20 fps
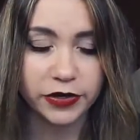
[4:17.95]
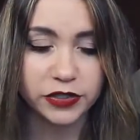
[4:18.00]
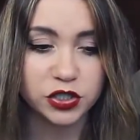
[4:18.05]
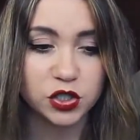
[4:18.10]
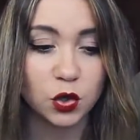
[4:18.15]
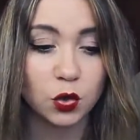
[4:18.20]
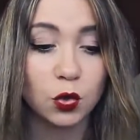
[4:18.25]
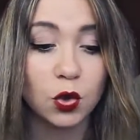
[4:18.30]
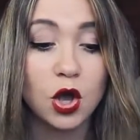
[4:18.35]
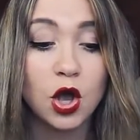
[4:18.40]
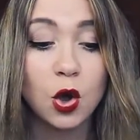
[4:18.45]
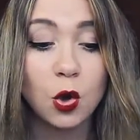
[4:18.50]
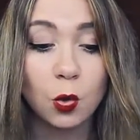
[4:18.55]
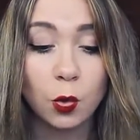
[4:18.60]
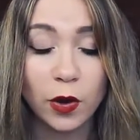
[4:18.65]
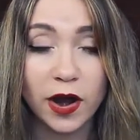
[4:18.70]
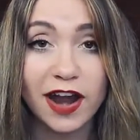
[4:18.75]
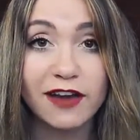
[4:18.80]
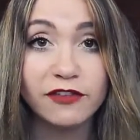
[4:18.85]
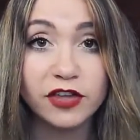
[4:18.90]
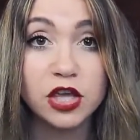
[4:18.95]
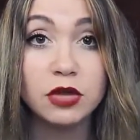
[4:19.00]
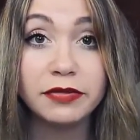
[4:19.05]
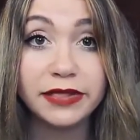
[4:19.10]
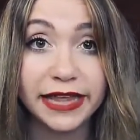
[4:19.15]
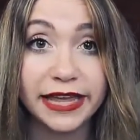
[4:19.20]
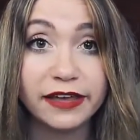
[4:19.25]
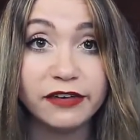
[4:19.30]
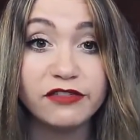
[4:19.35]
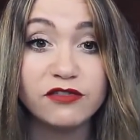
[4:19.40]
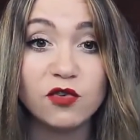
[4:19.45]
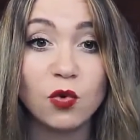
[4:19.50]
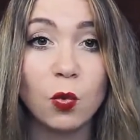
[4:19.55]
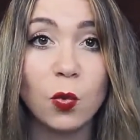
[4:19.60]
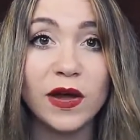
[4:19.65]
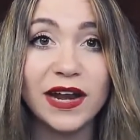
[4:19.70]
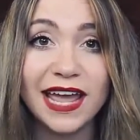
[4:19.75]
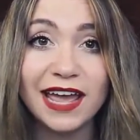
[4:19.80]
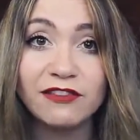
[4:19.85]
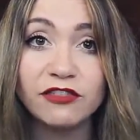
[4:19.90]
So wherever you live,
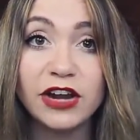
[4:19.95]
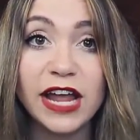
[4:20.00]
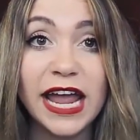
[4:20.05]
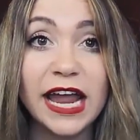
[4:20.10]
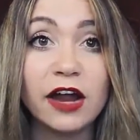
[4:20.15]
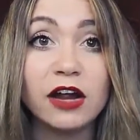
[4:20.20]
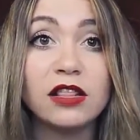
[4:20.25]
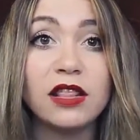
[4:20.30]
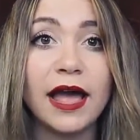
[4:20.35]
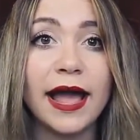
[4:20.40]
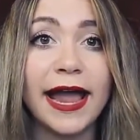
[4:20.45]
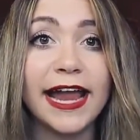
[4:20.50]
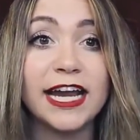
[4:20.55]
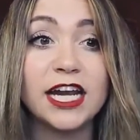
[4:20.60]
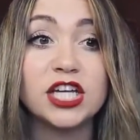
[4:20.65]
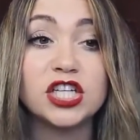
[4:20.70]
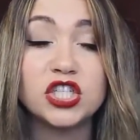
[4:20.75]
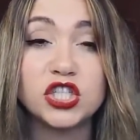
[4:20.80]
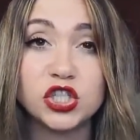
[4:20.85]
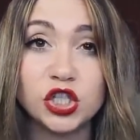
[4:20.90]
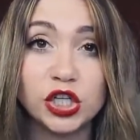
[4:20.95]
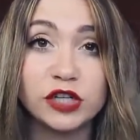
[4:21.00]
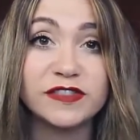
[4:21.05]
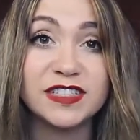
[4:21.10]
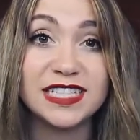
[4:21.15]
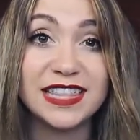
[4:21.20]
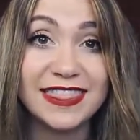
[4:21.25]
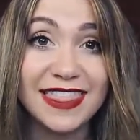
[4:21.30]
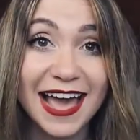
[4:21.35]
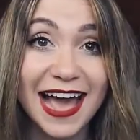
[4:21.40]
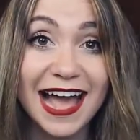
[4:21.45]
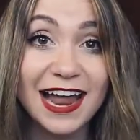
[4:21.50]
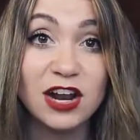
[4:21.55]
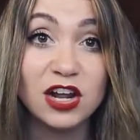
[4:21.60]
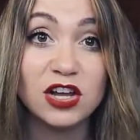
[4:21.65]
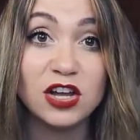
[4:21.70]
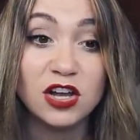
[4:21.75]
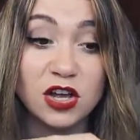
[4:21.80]
whatever airline serves that